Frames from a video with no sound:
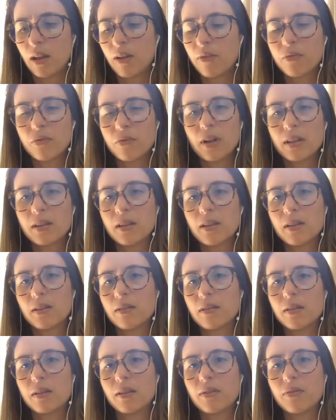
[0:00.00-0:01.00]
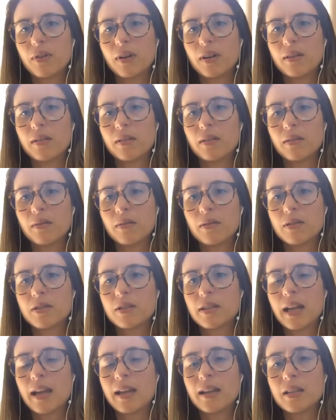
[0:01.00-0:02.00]
read different
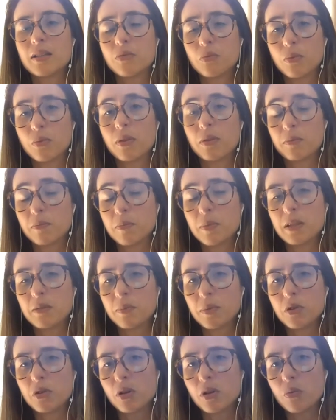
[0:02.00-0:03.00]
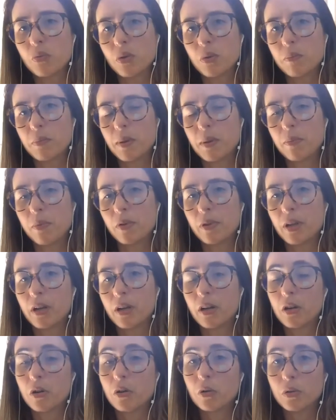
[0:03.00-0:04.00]
studies especially with people that
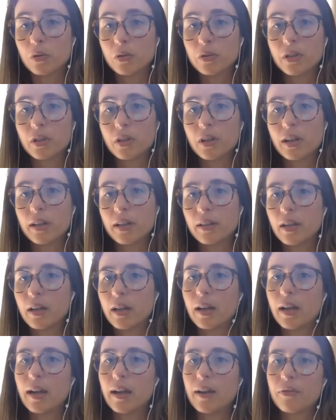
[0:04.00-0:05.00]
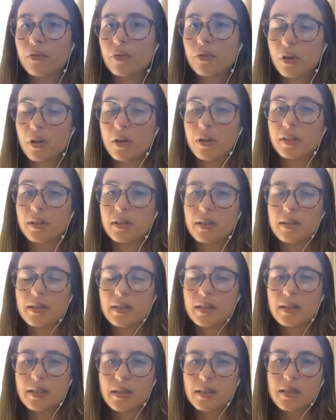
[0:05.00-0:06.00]
are older and that have chronic
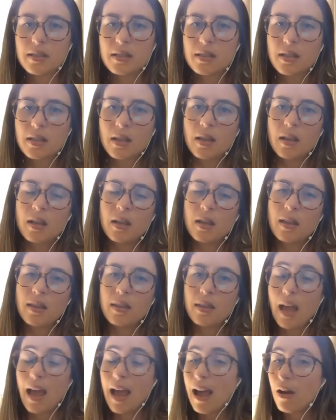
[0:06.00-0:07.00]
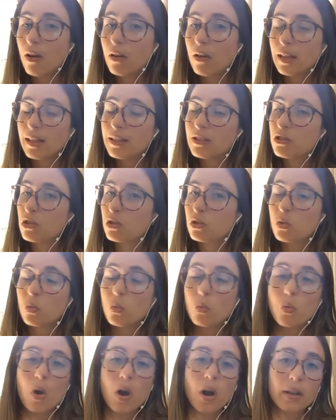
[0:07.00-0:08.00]
diseases, how like just
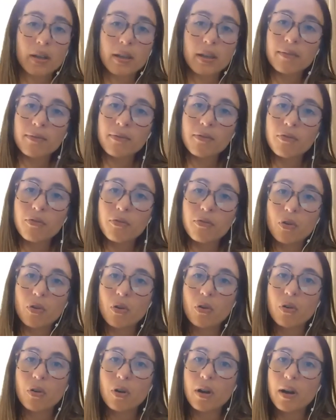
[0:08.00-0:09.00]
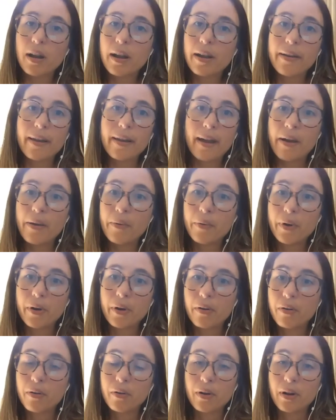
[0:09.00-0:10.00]
walking for an
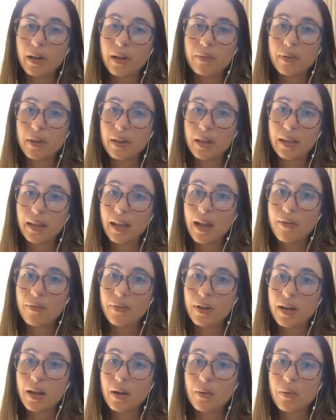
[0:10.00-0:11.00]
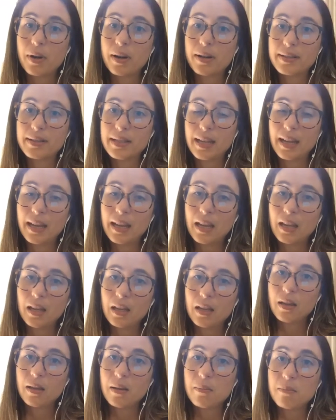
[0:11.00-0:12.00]
hour or even like half an hour a day
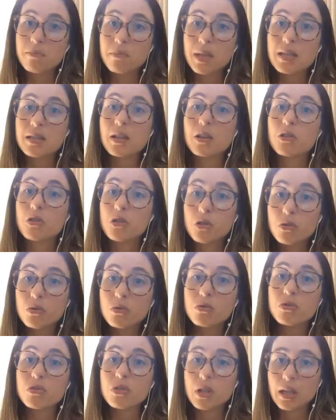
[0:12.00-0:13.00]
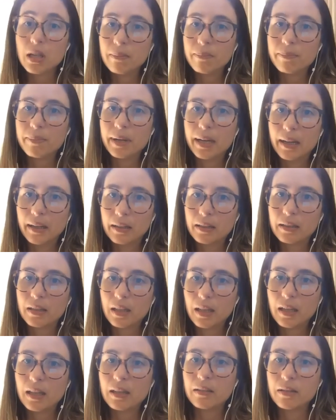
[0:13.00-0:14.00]
makes a huge impact
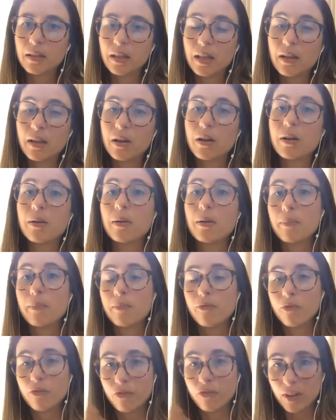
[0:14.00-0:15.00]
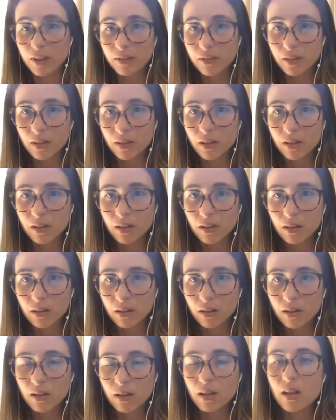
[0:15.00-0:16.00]
in their physical
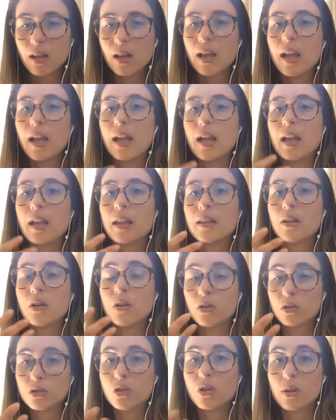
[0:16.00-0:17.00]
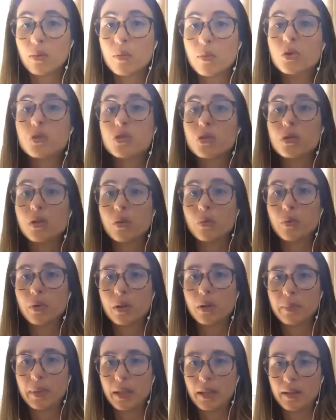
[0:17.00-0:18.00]
and also emotional
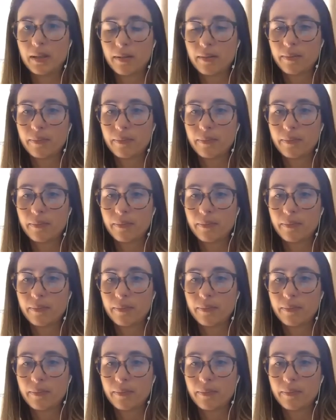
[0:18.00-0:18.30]
well-being.